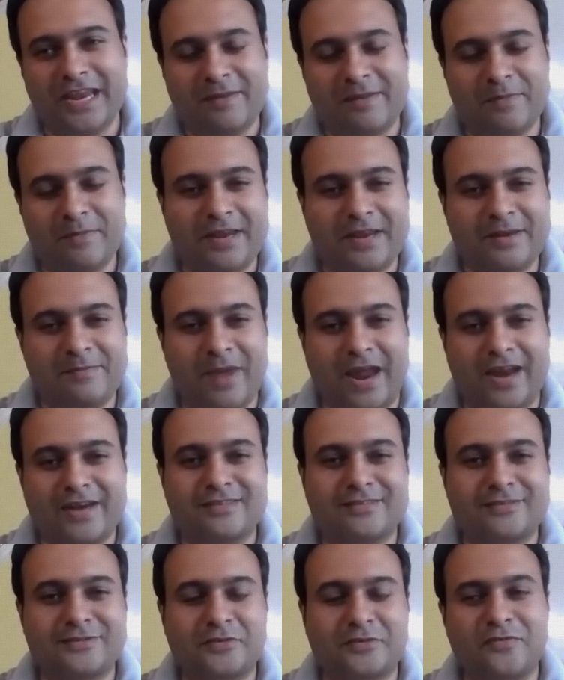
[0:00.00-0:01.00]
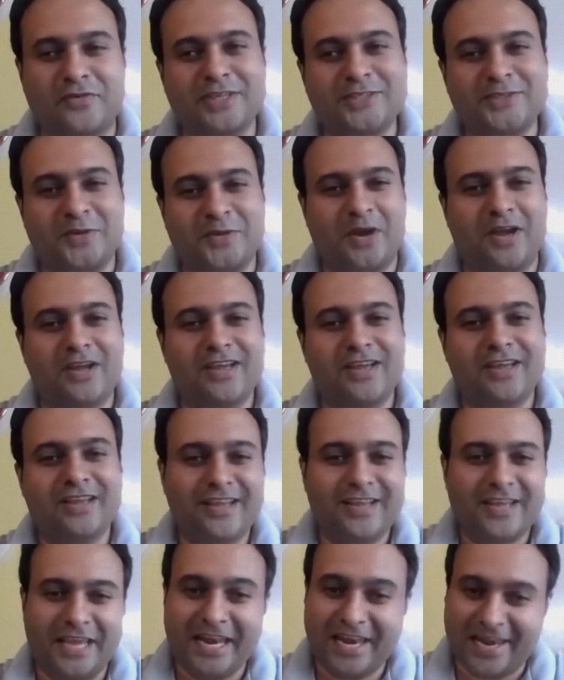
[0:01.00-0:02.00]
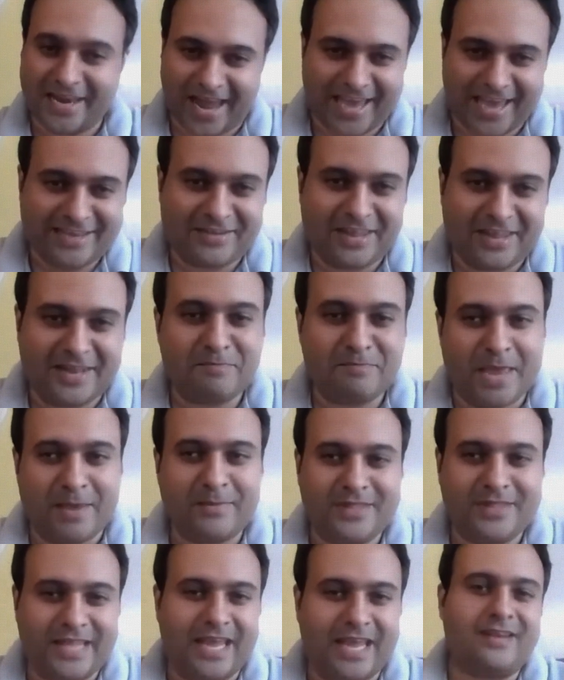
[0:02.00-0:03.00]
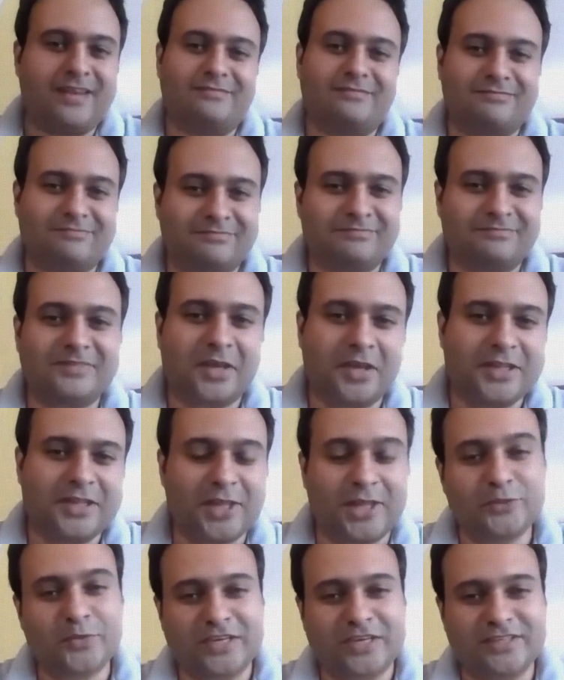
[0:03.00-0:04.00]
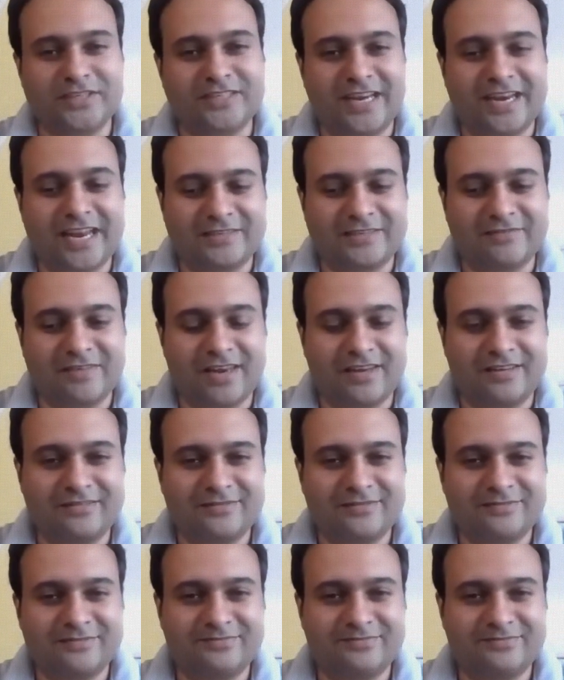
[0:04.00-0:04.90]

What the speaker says: it matters. So first in life, and maybe then in the education side as well.